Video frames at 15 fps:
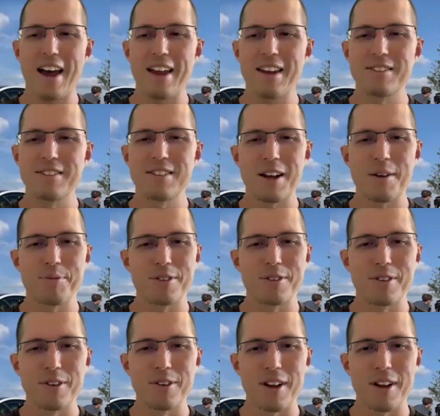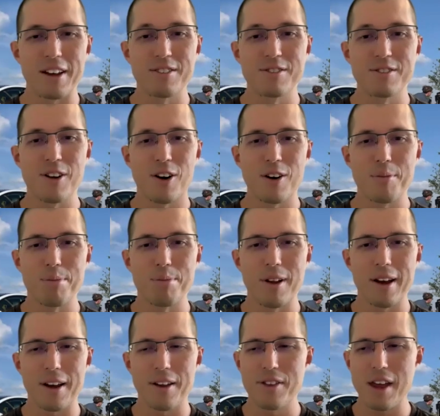they set up this little like startup
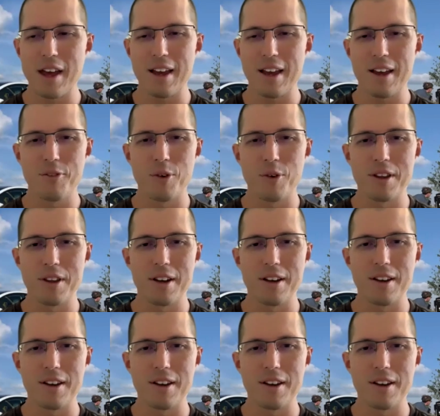like thing within it